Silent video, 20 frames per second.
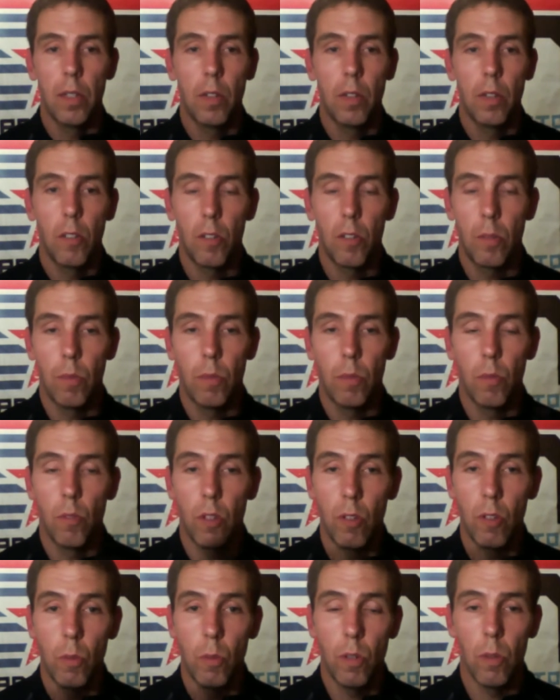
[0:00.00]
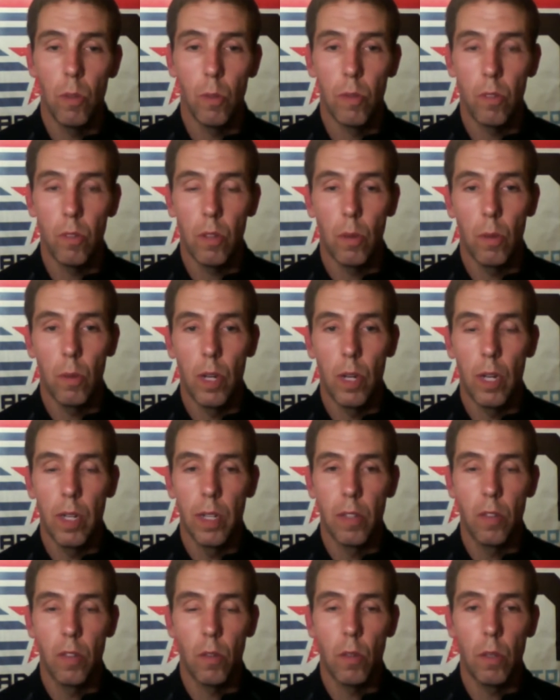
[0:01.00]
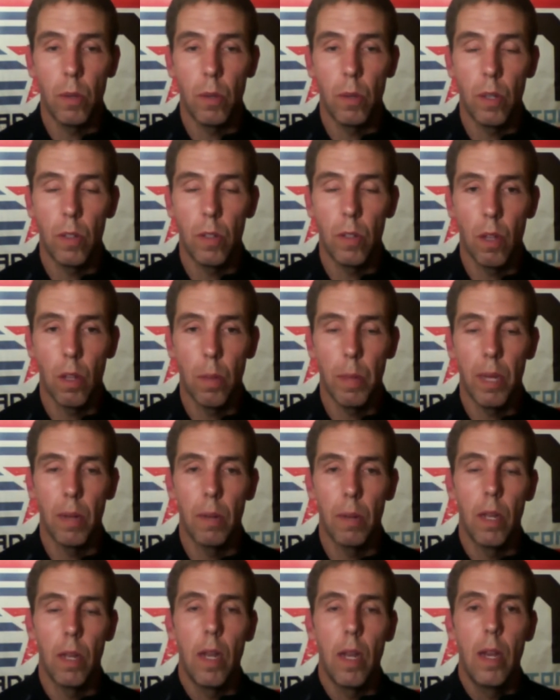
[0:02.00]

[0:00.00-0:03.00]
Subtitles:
just so you wonder what's going on, that's totally what it's all about.